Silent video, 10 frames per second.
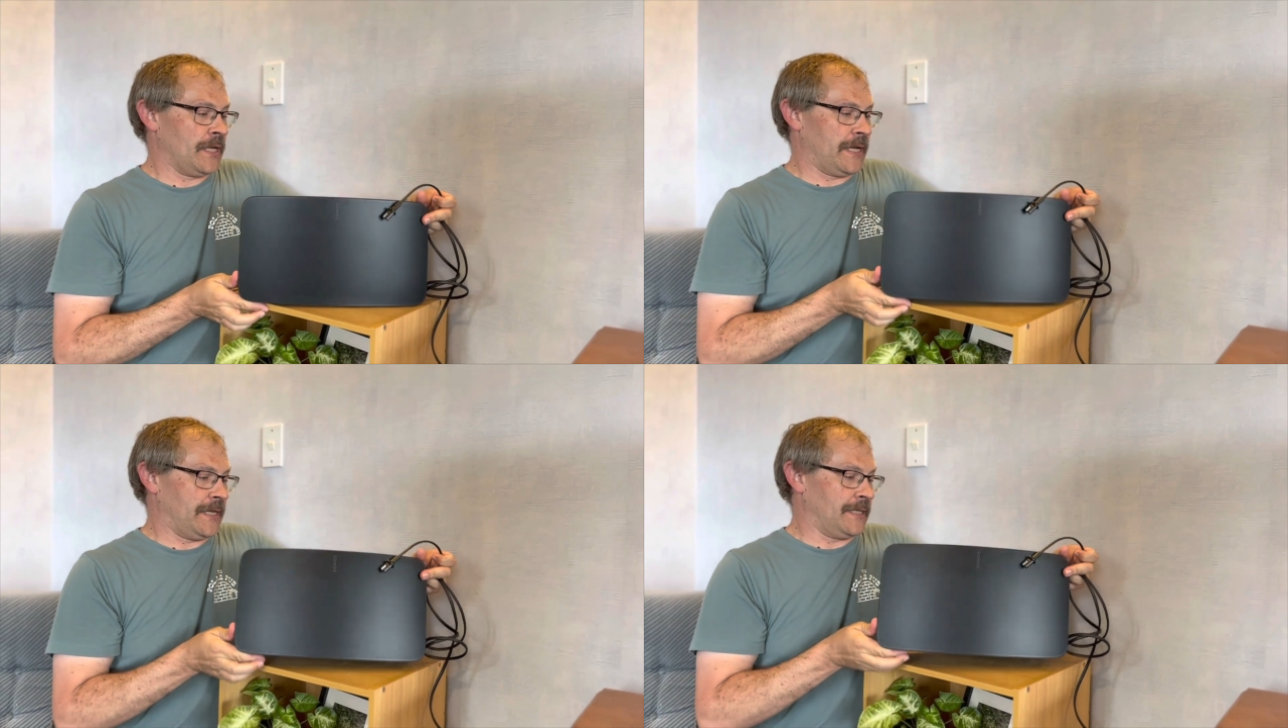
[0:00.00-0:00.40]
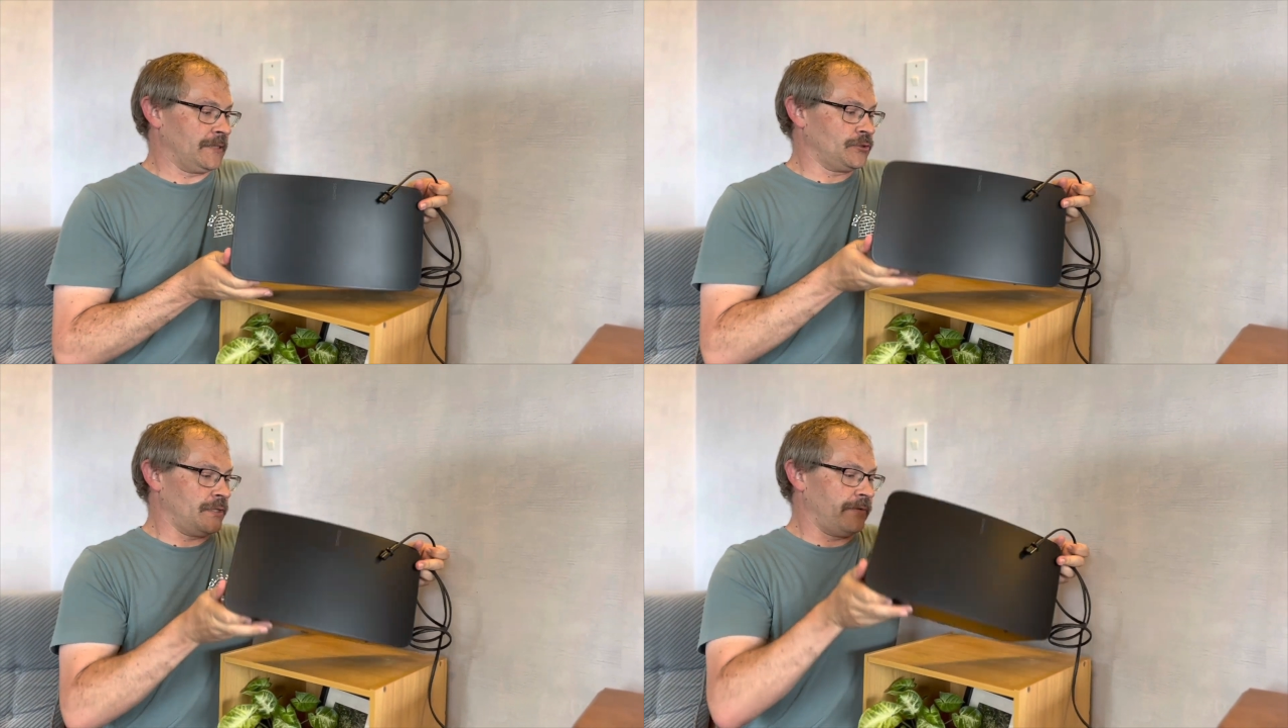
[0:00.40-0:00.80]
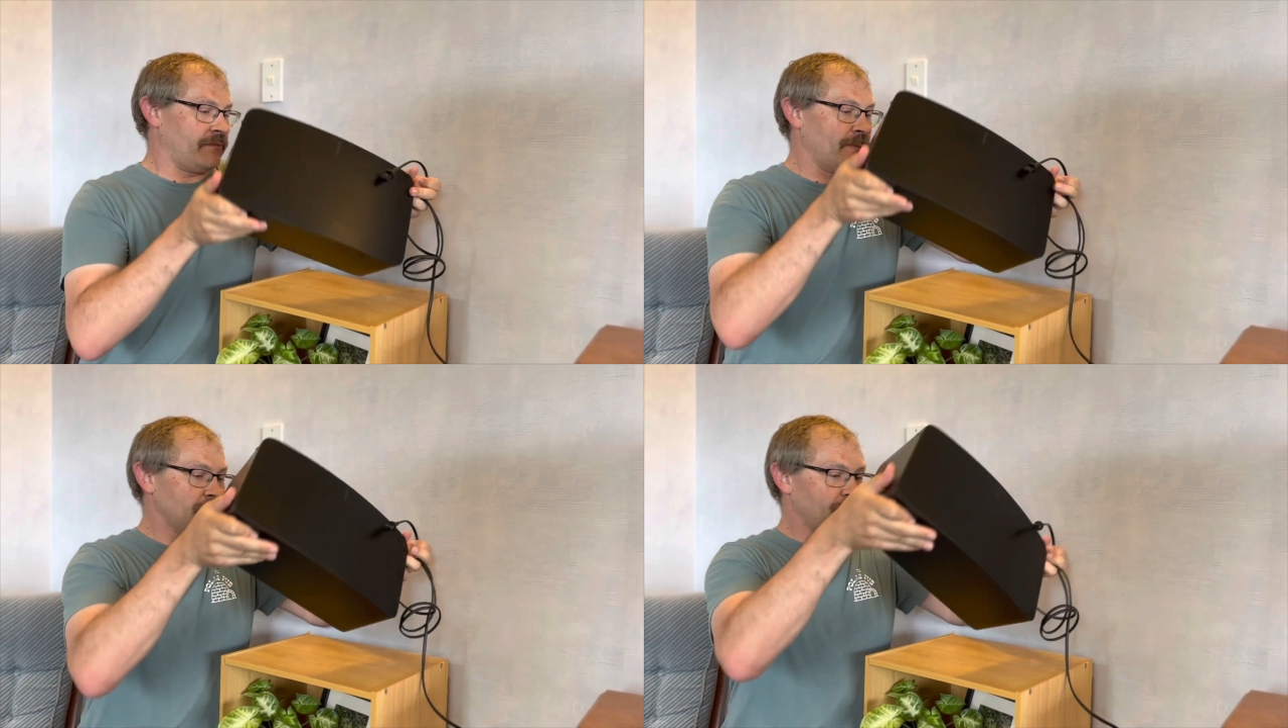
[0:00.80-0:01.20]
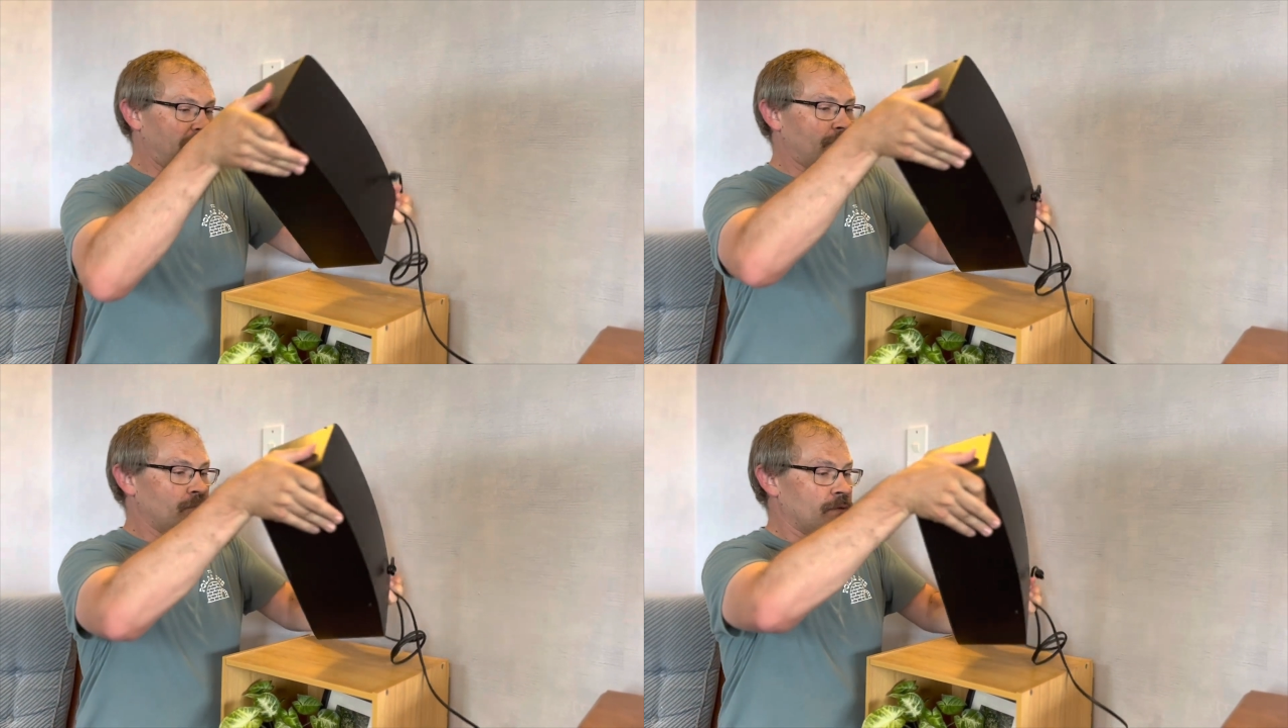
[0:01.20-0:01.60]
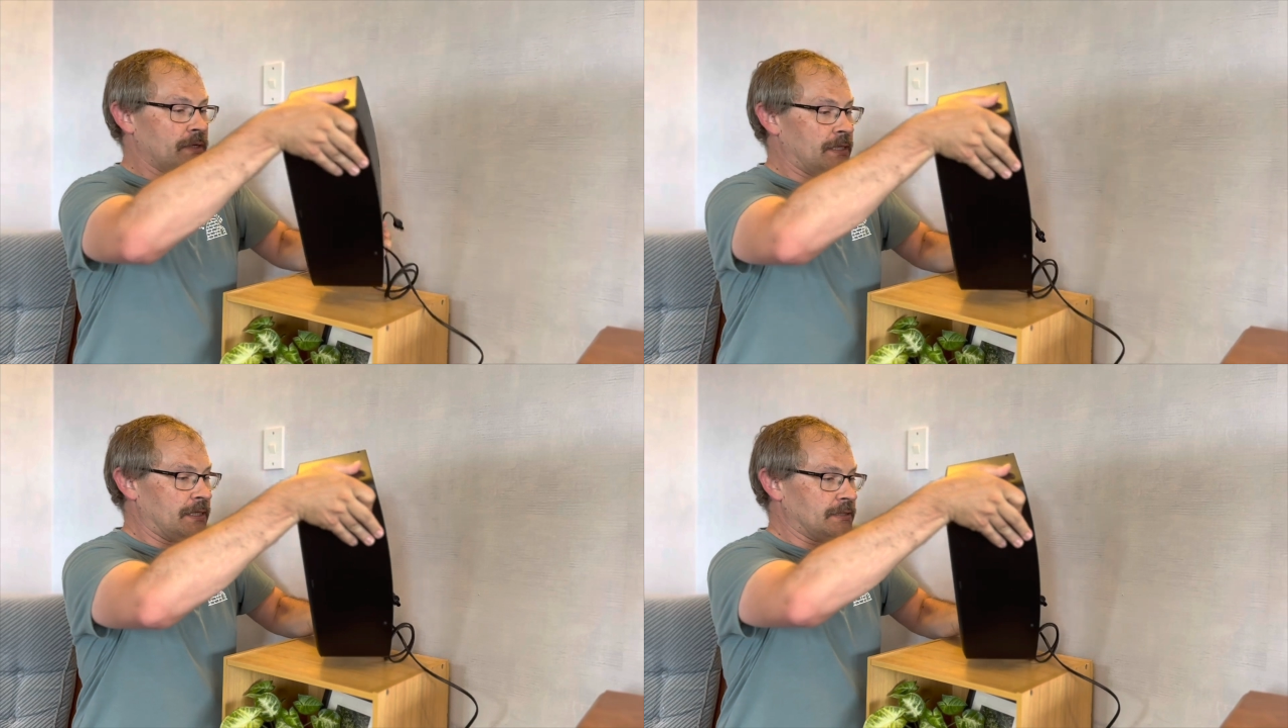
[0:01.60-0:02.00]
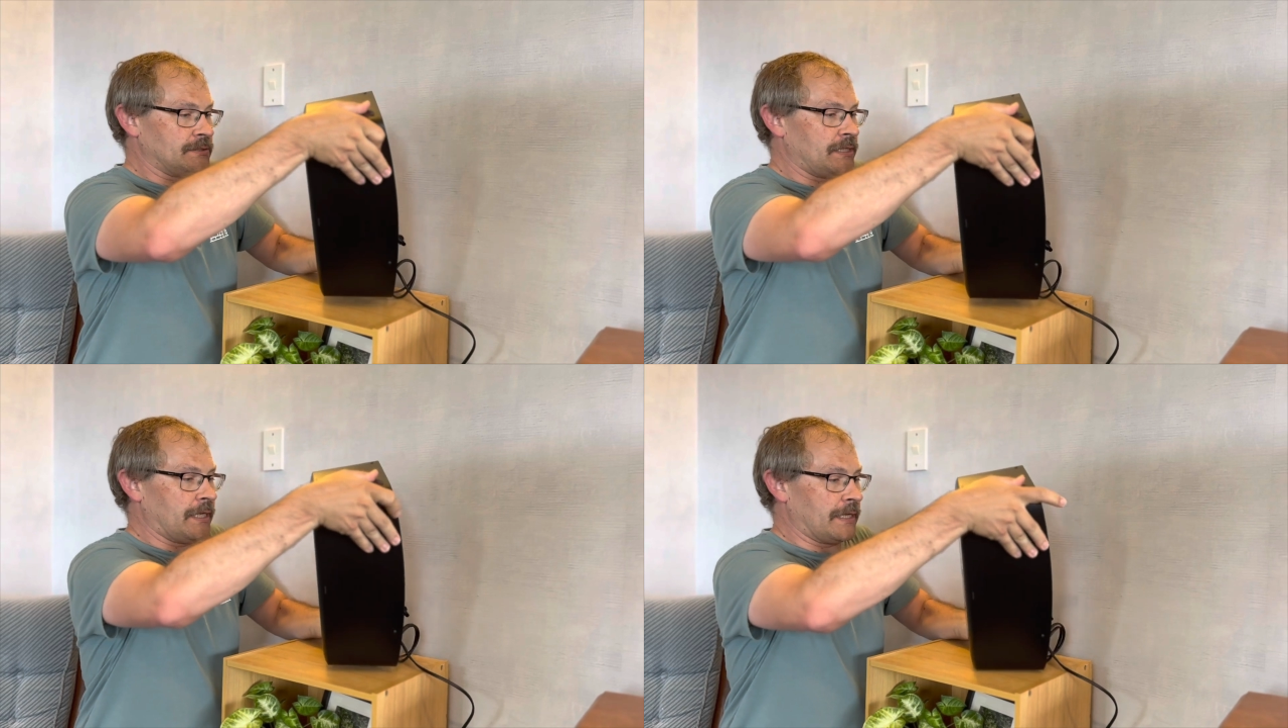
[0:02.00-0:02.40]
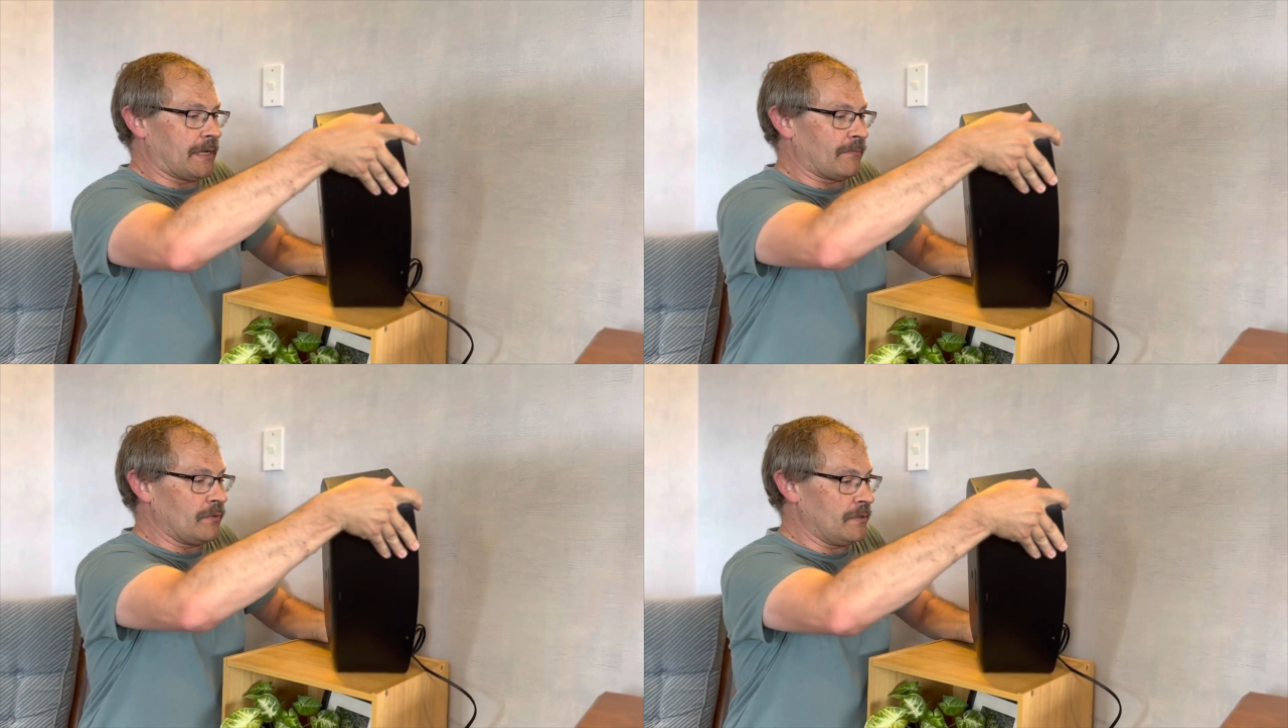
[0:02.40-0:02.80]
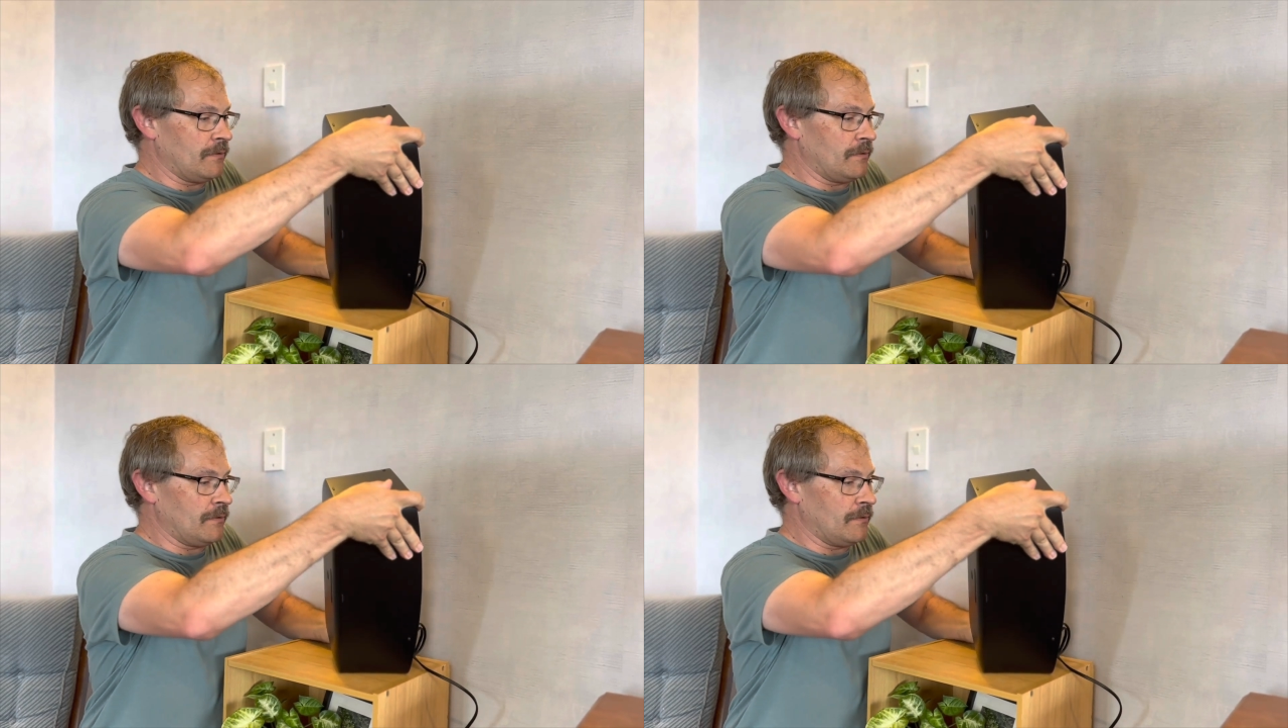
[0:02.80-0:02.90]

and literally for most people setting it up